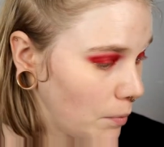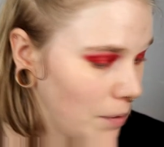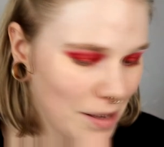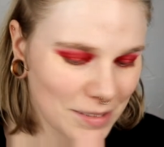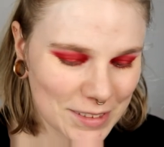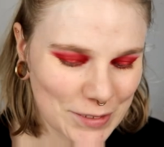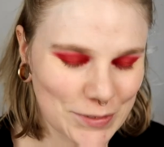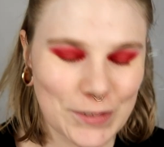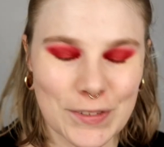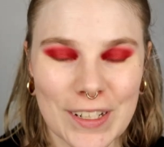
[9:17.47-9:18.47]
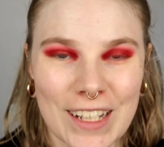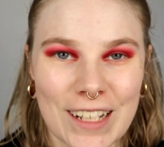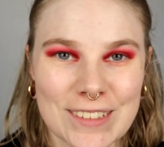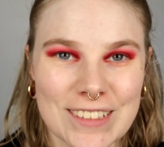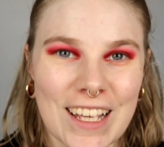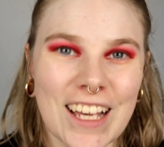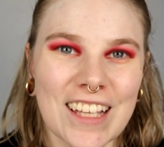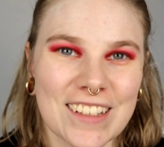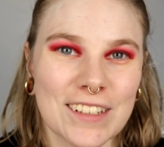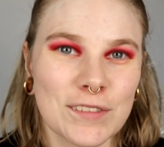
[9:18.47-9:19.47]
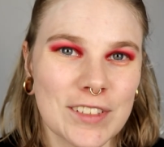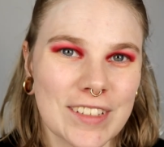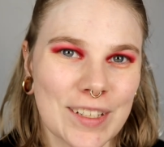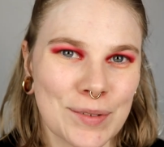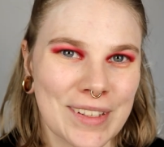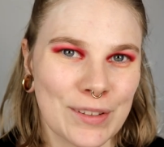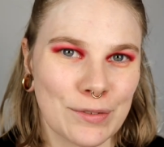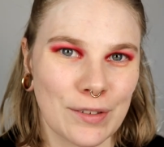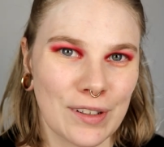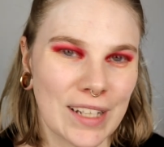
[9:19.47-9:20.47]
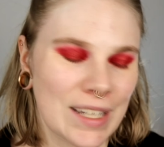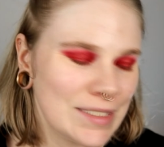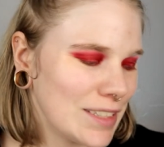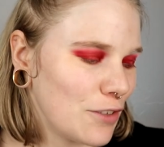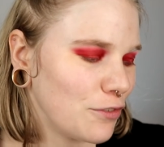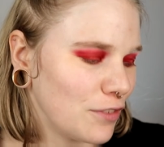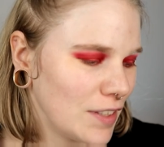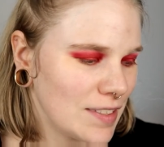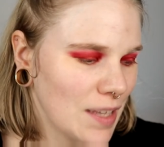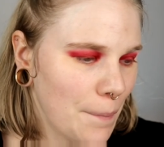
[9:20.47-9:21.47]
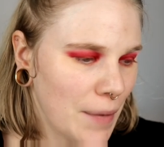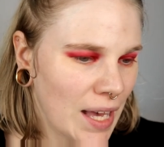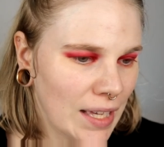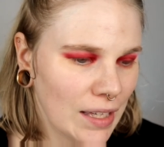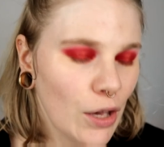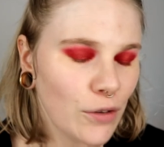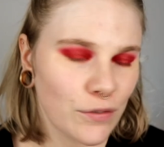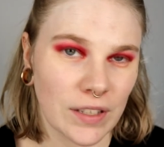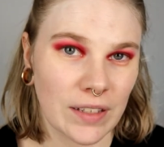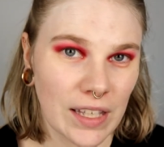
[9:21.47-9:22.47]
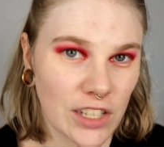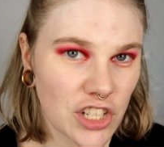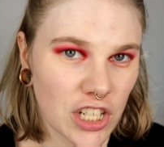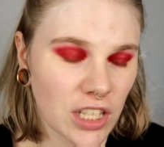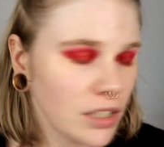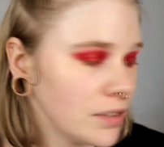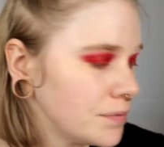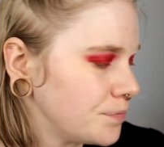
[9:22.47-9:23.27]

amount of fallouts. So I'm going to take away the fallouts, fix my foundation.